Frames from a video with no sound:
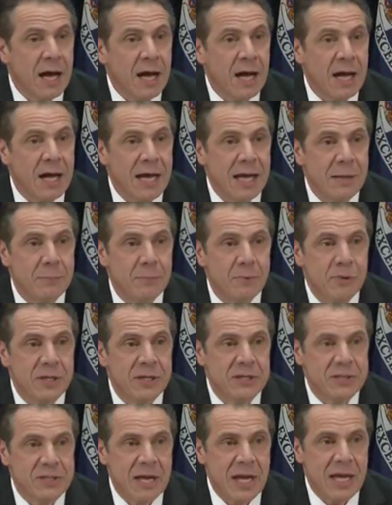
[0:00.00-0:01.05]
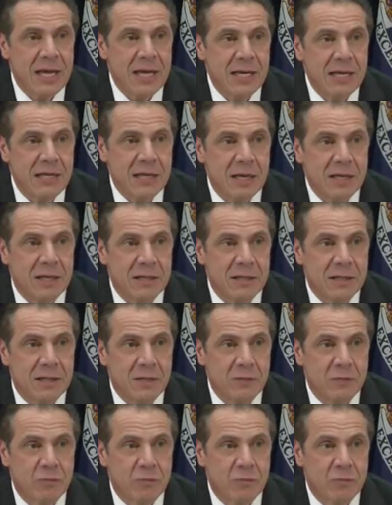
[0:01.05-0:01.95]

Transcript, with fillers: uh, and brings a, uh,